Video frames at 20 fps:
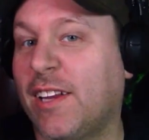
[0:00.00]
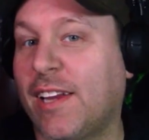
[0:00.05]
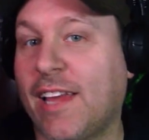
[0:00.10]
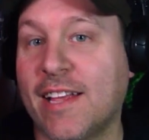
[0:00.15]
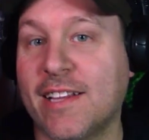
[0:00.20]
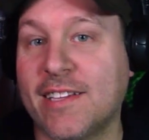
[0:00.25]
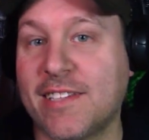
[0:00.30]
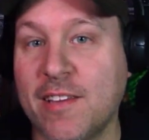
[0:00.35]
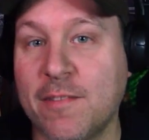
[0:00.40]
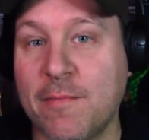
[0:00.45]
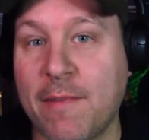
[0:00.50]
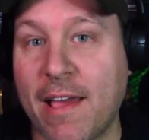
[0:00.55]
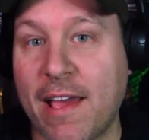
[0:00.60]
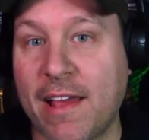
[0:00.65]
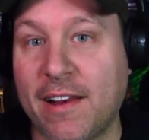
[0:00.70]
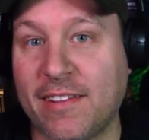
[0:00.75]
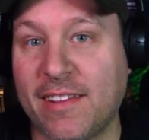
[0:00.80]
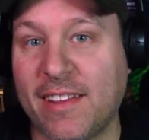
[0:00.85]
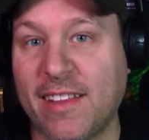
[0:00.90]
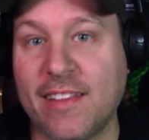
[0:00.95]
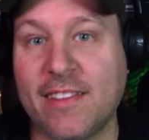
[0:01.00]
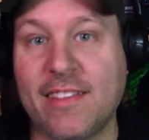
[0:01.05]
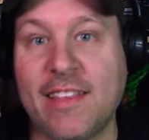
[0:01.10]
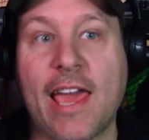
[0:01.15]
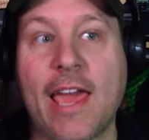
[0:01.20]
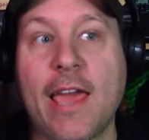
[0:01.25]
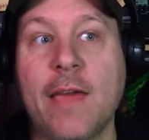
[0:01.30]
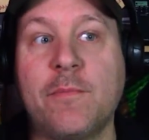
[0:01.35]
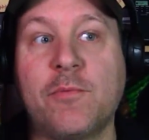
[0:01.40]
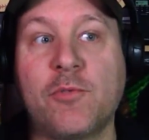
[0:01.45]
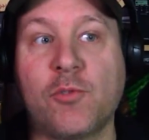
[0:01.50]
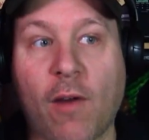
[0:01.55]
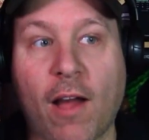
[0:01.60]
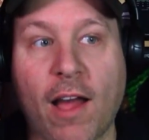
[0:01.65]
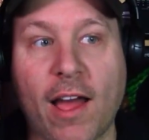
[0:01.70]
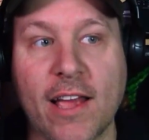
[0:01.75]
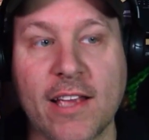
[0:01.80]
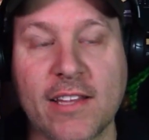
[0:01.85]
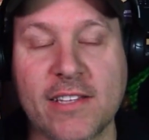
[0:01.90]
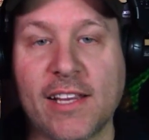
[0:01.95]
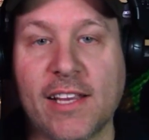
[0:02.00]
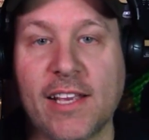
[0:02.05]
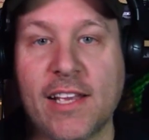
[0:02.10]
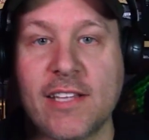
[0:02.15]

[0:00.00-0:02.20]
against humanity, the apes rising.